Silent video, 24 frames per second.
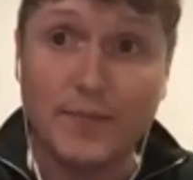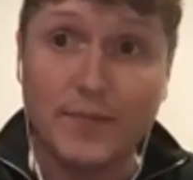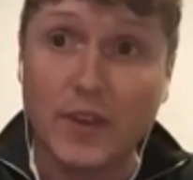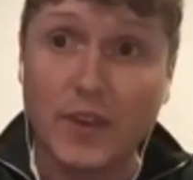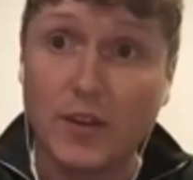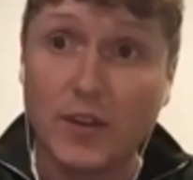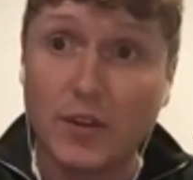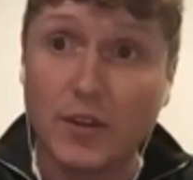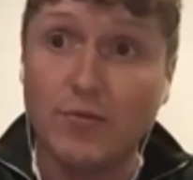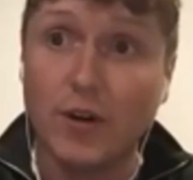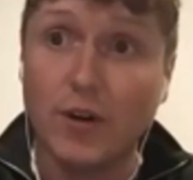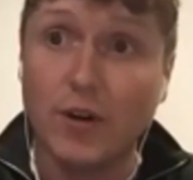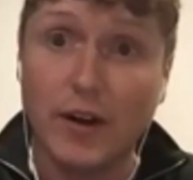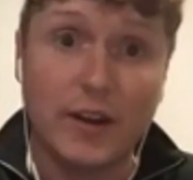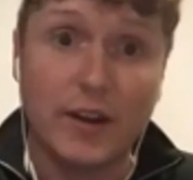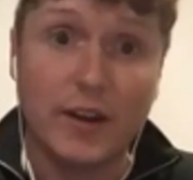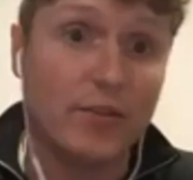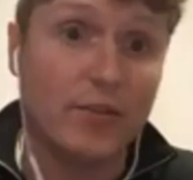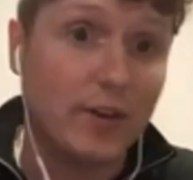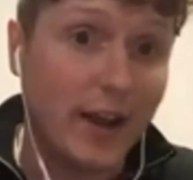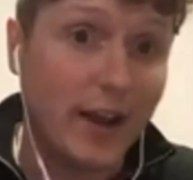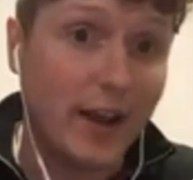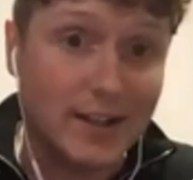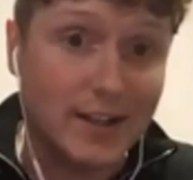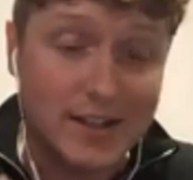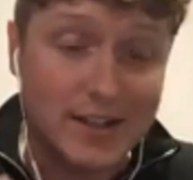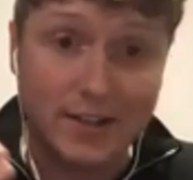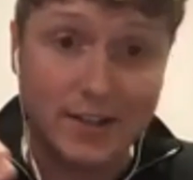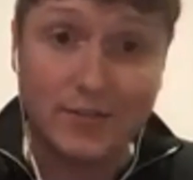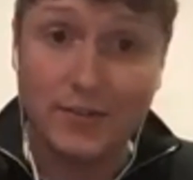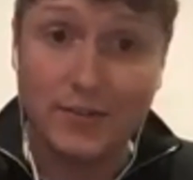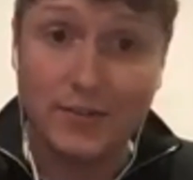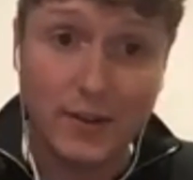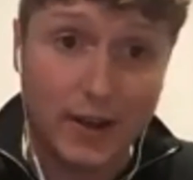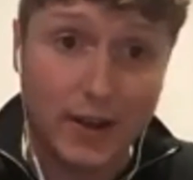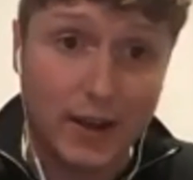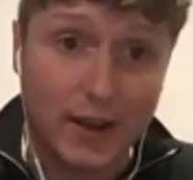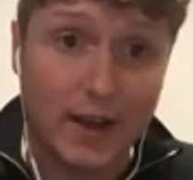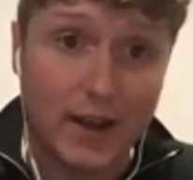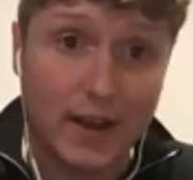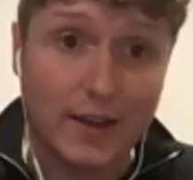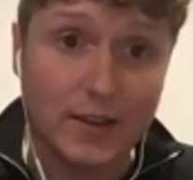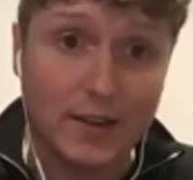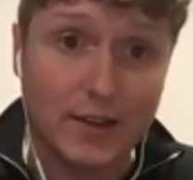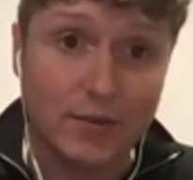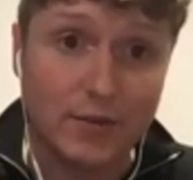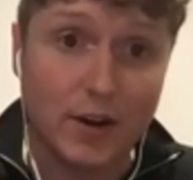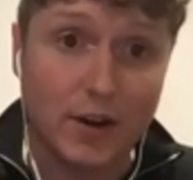the right creative
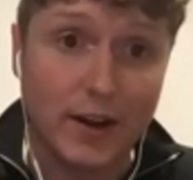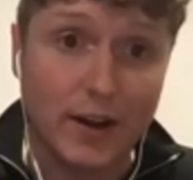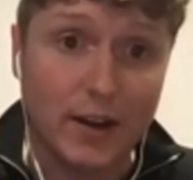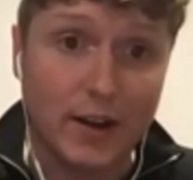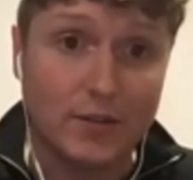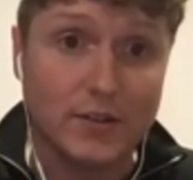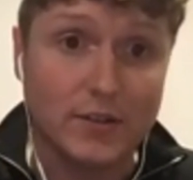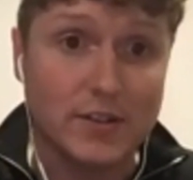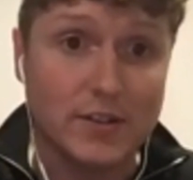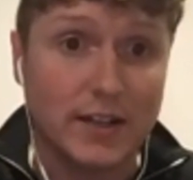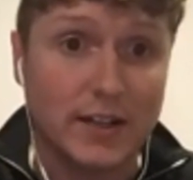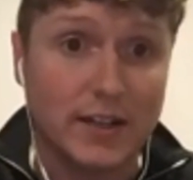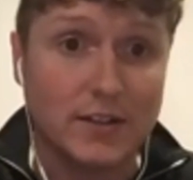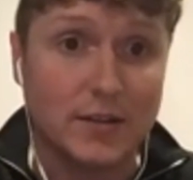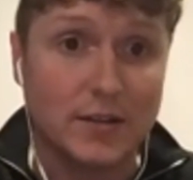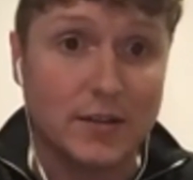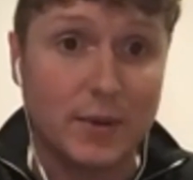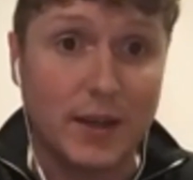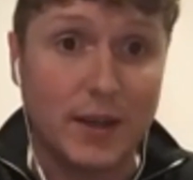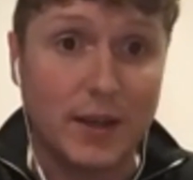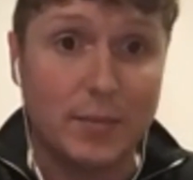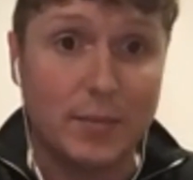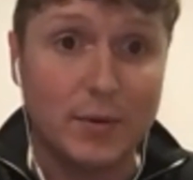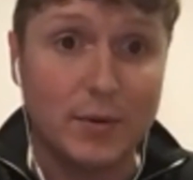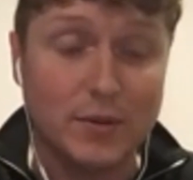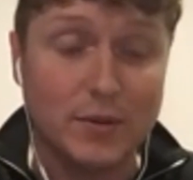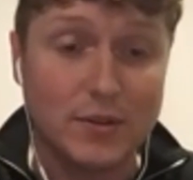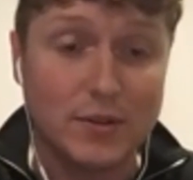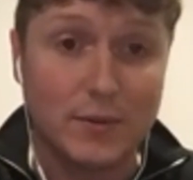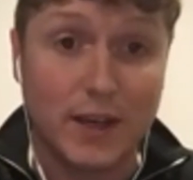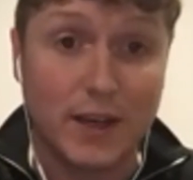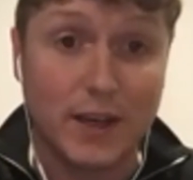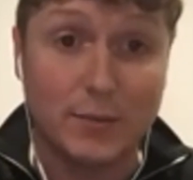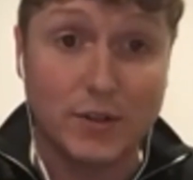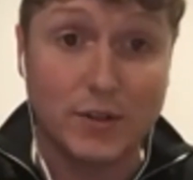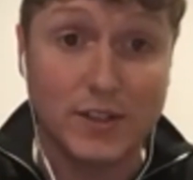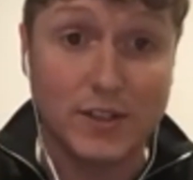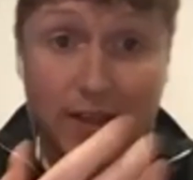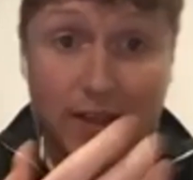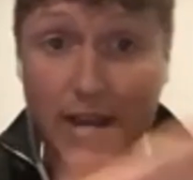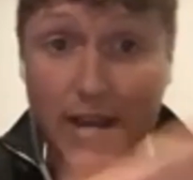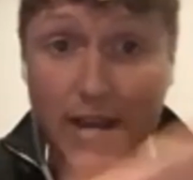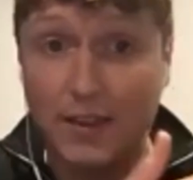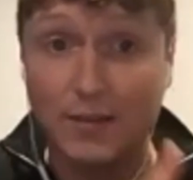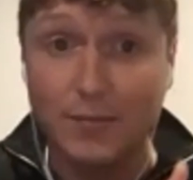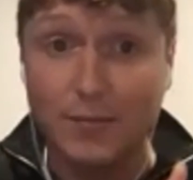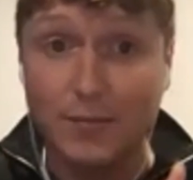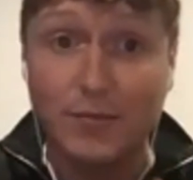and the right content to people to be able to
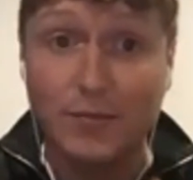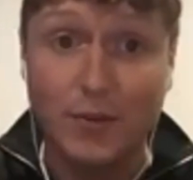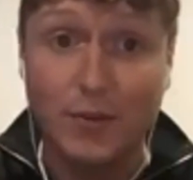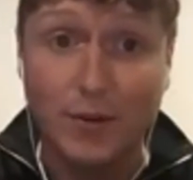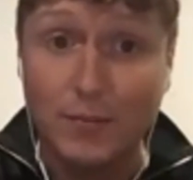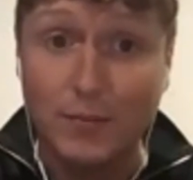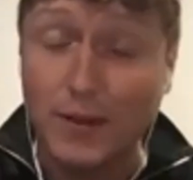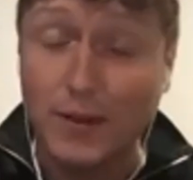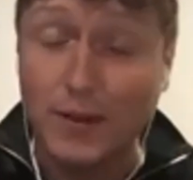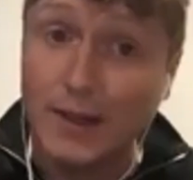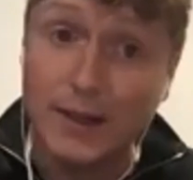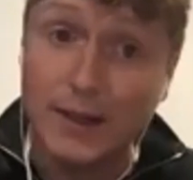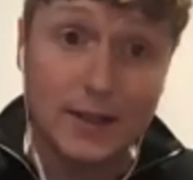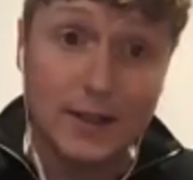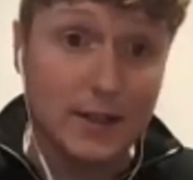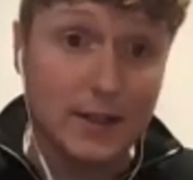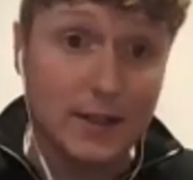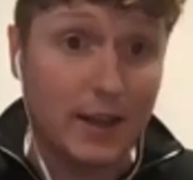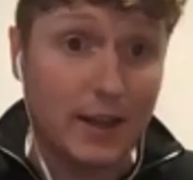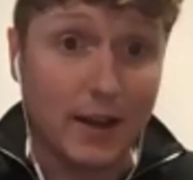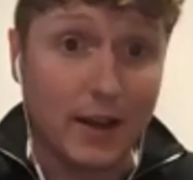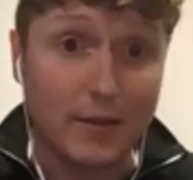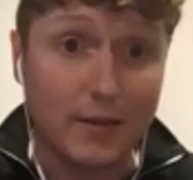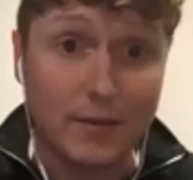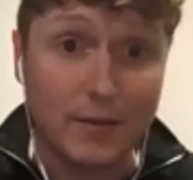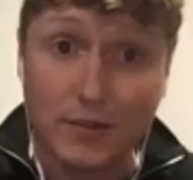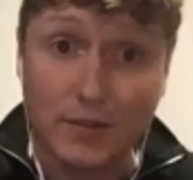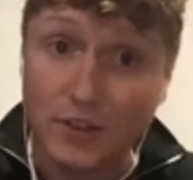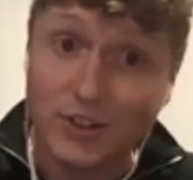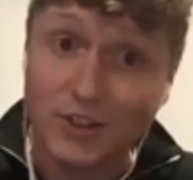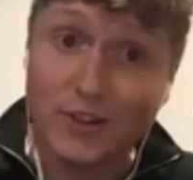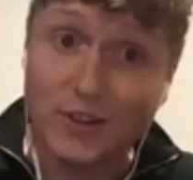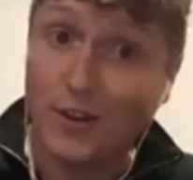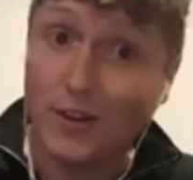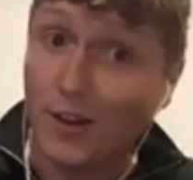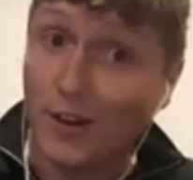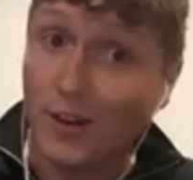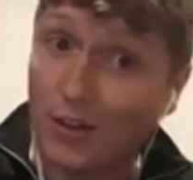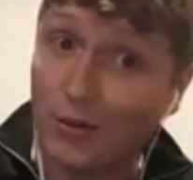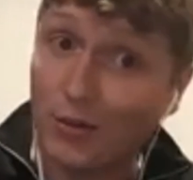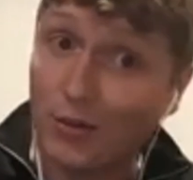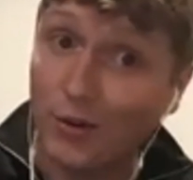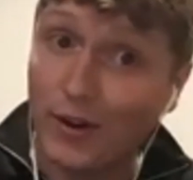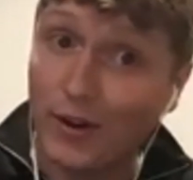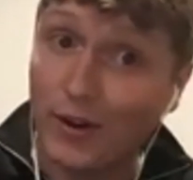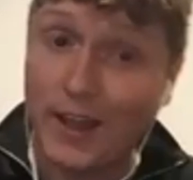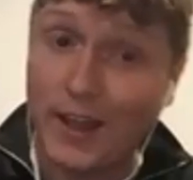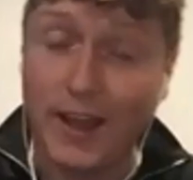get them from just a
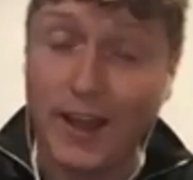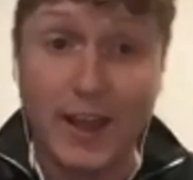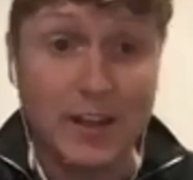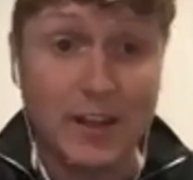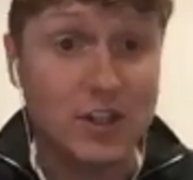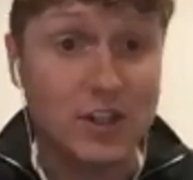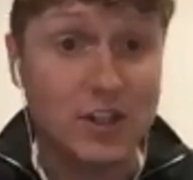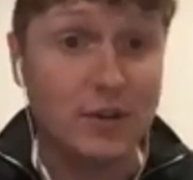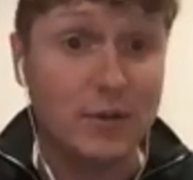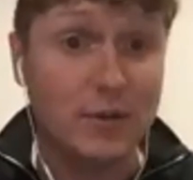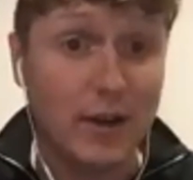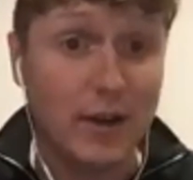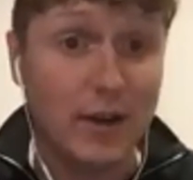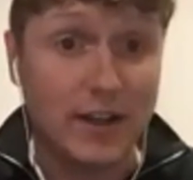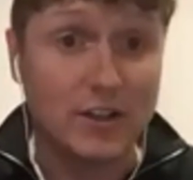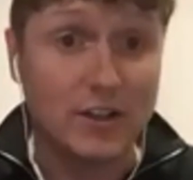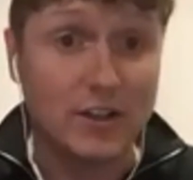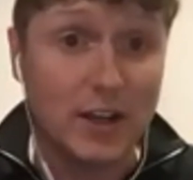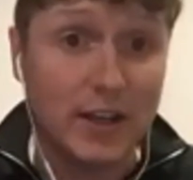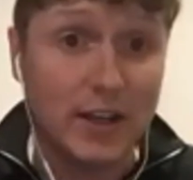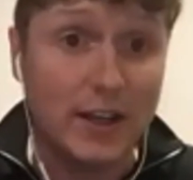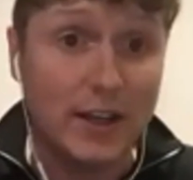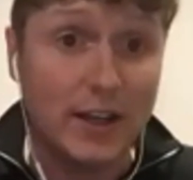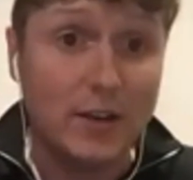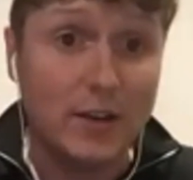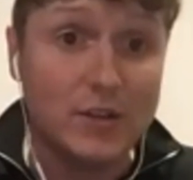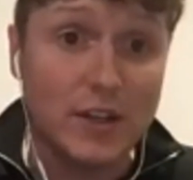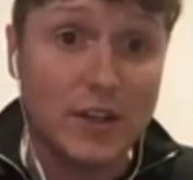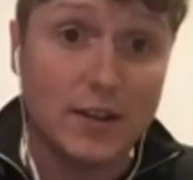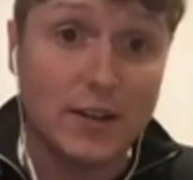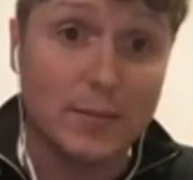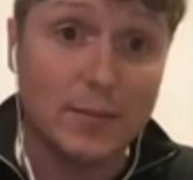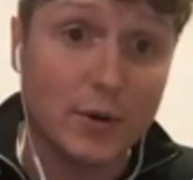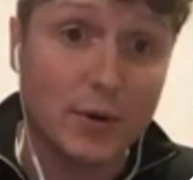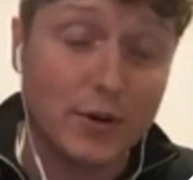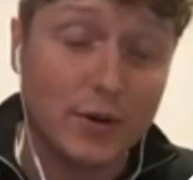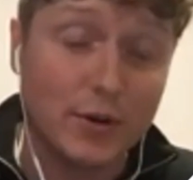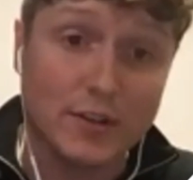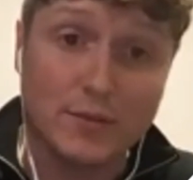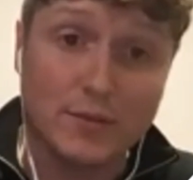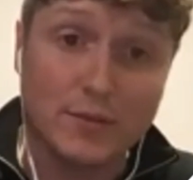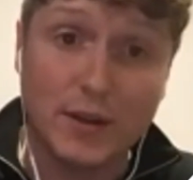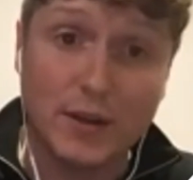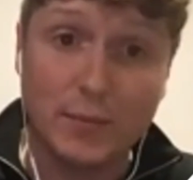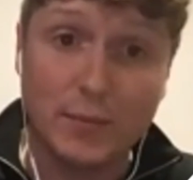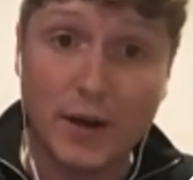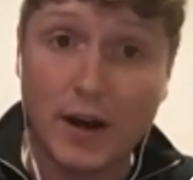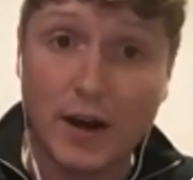thought here to actually using the product and
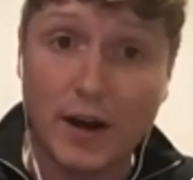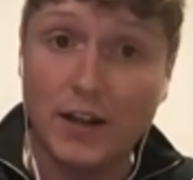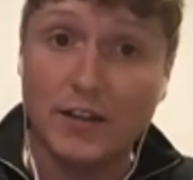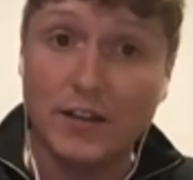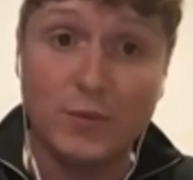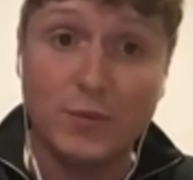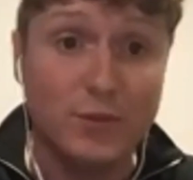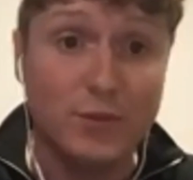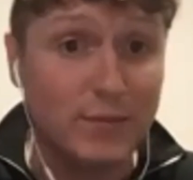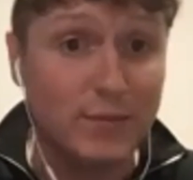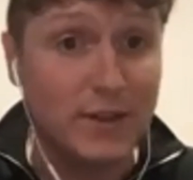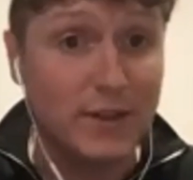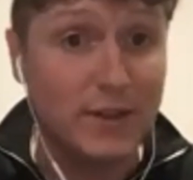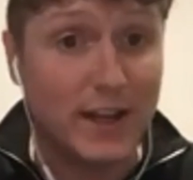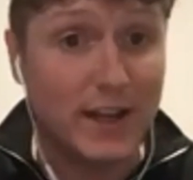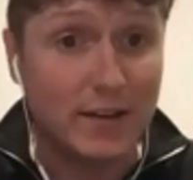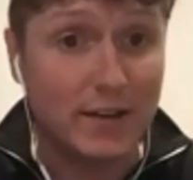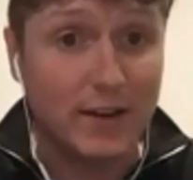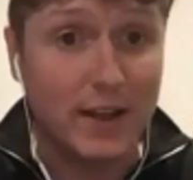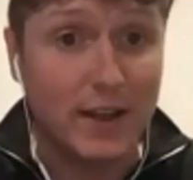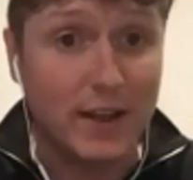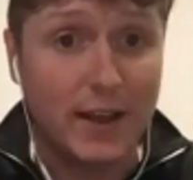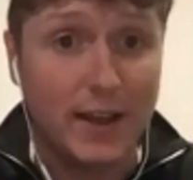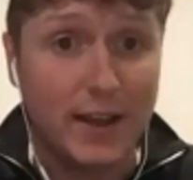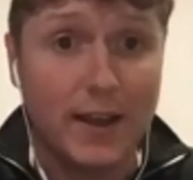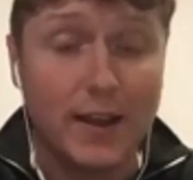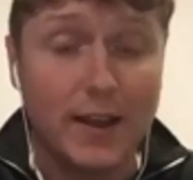being part of the movement down here.